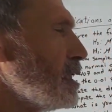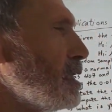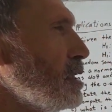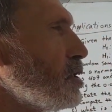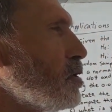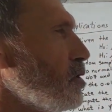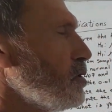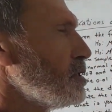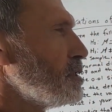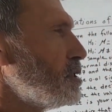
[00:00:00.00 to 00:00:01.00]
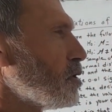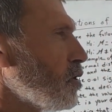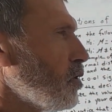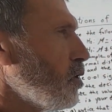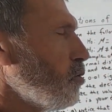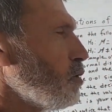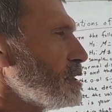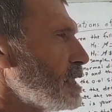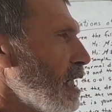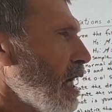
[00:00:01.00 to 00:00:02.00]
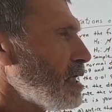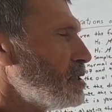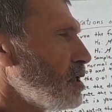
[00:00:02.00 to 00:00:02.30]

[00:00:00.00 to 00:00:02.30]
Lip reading: the row, we select the